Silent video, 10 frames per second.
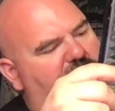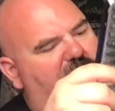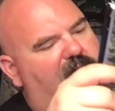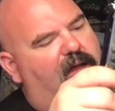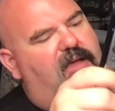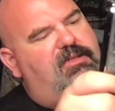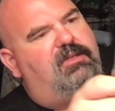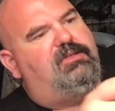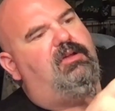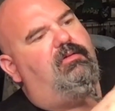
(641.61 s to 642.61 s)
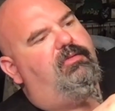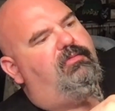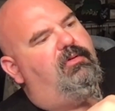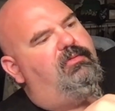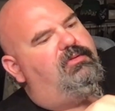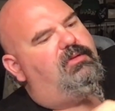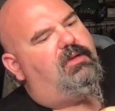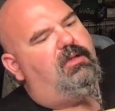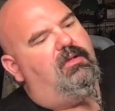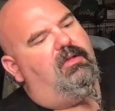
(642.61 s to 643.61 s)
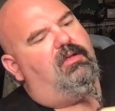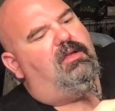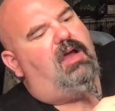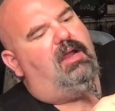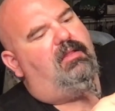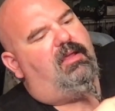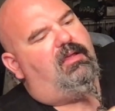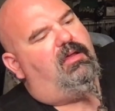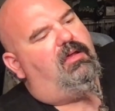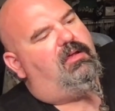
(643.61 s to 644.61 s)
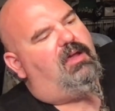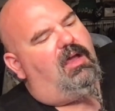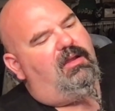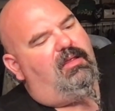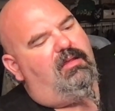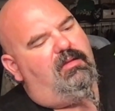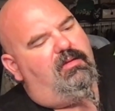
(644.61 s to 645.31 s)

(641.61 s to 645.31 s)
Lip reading: as it's going through. Kind of